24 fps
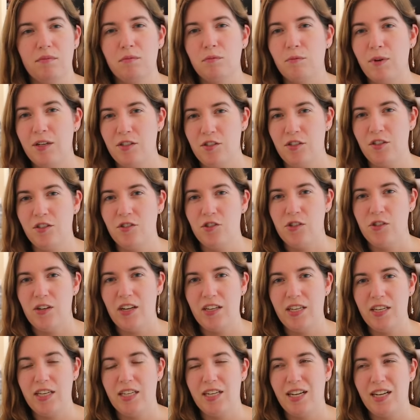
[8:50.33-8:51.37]
Western
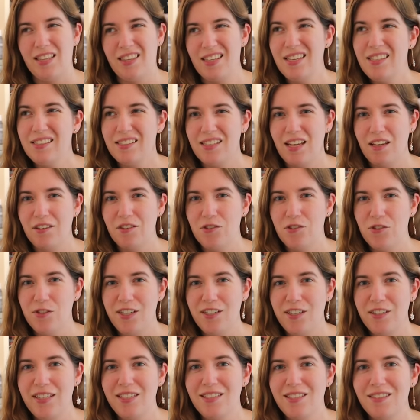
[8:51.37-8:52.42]
Australia and I think South
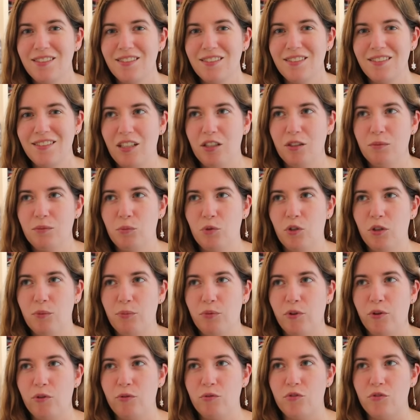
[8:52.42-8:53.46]
Australia, they're more
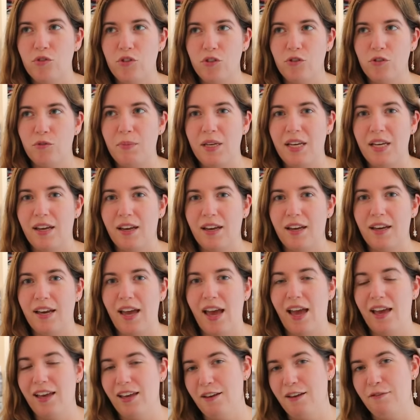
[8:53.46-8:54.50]
prone to being
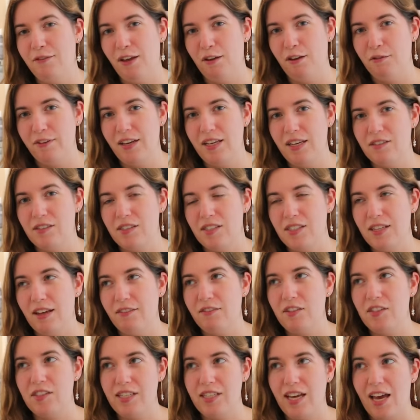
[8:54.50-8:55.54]
A F L fans, because
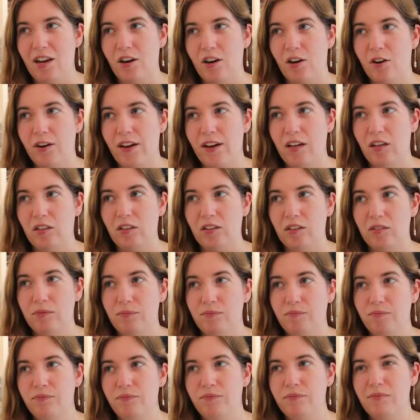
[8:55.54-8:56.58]
obviously N R L
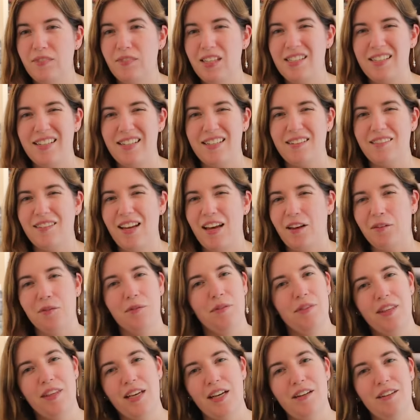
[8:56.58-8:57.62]
isn't out
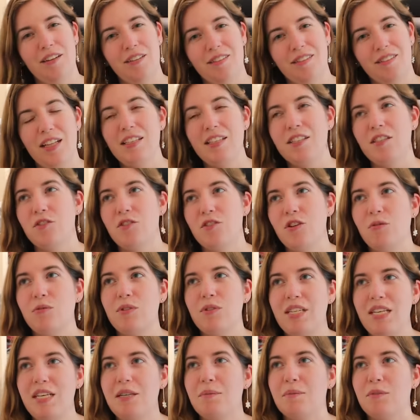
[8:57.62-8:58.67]
there. At least there's no
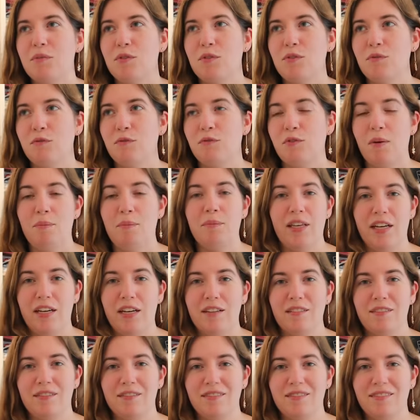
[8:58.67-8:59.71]
teams from there.